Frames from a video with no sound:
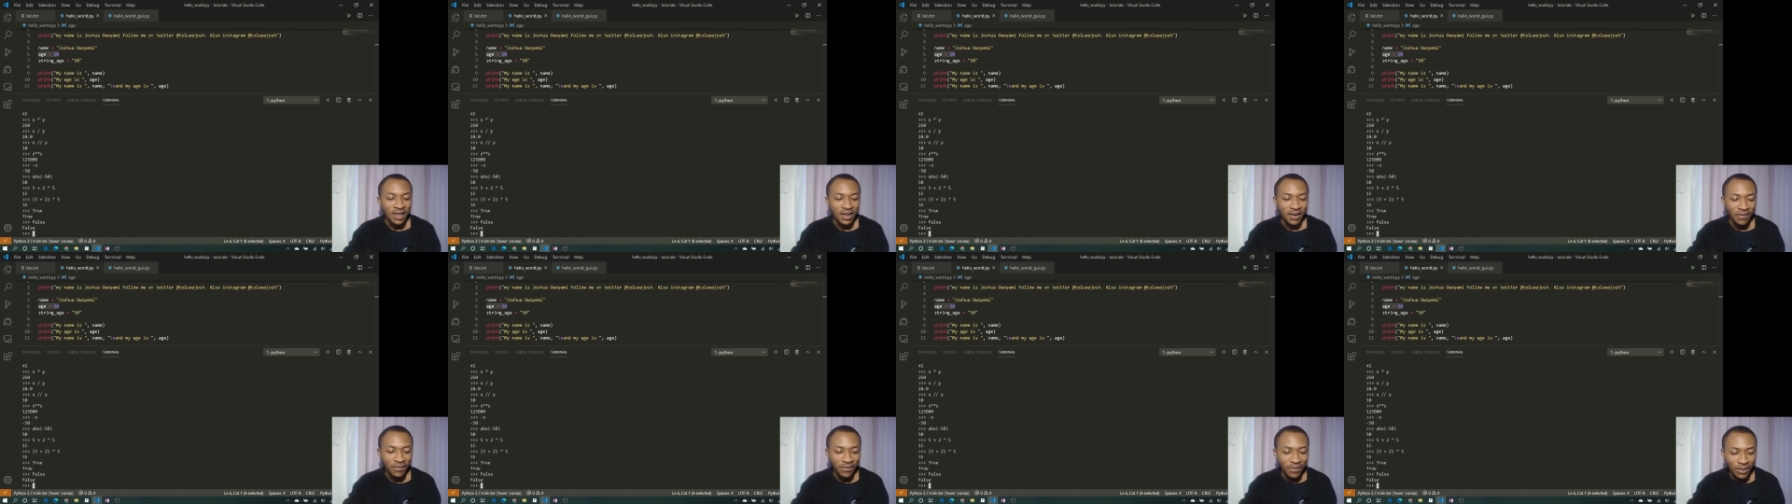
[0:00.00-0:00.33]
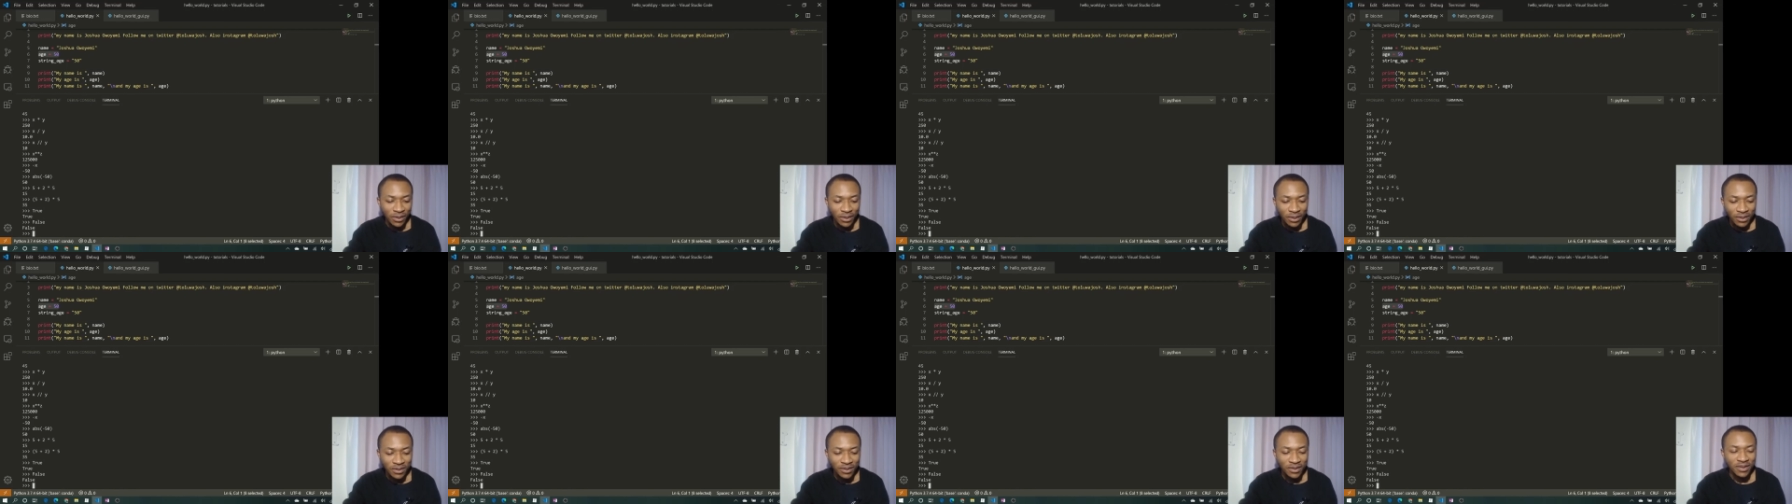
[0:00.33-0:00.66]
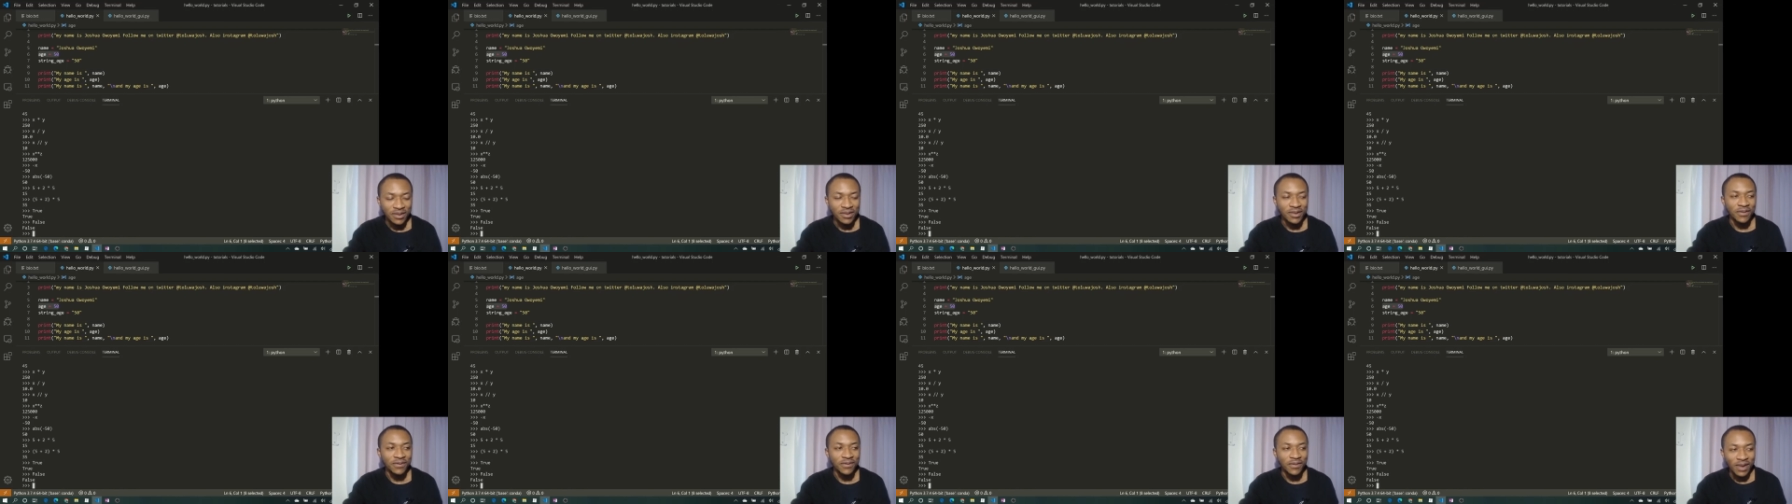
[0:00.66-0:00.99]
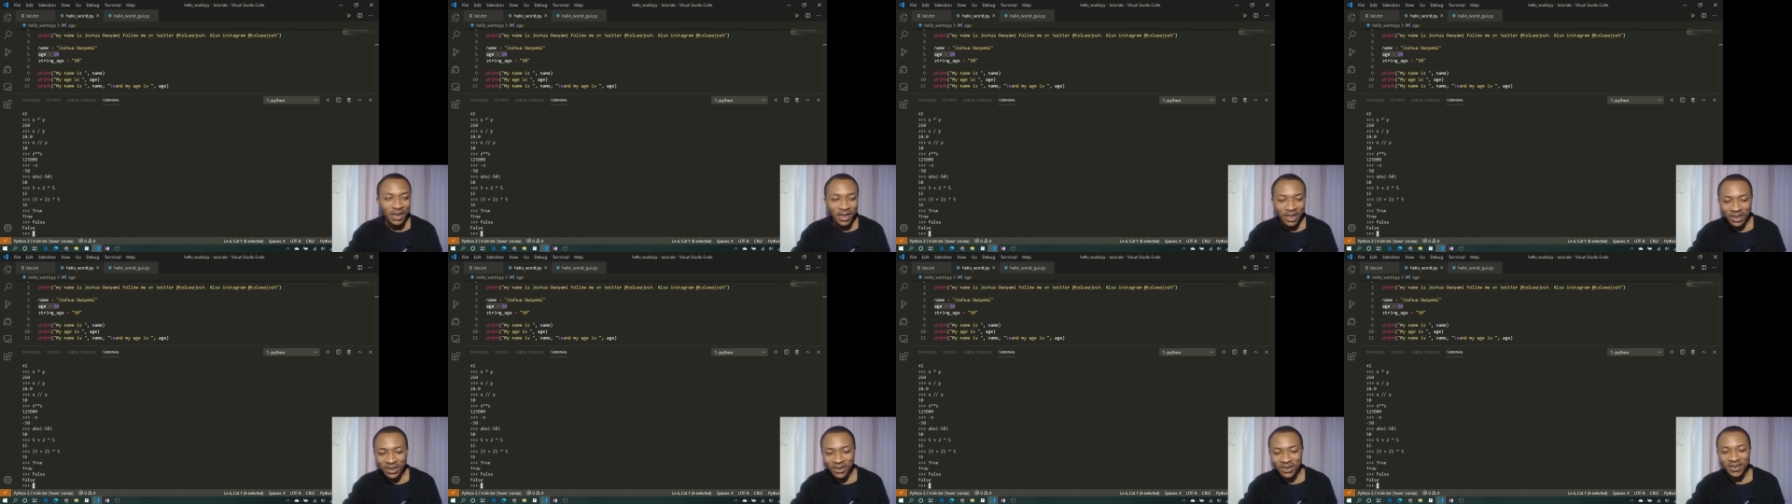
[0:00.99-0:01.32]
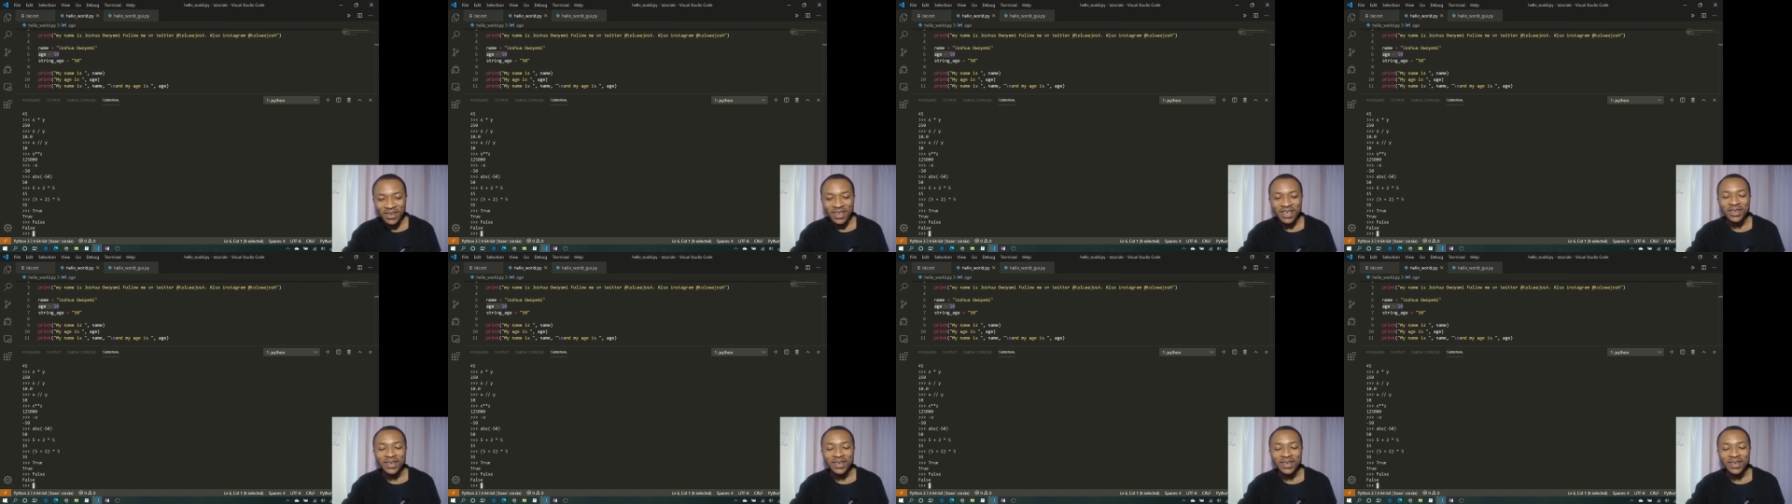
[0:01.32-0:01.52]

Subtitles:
False is a value and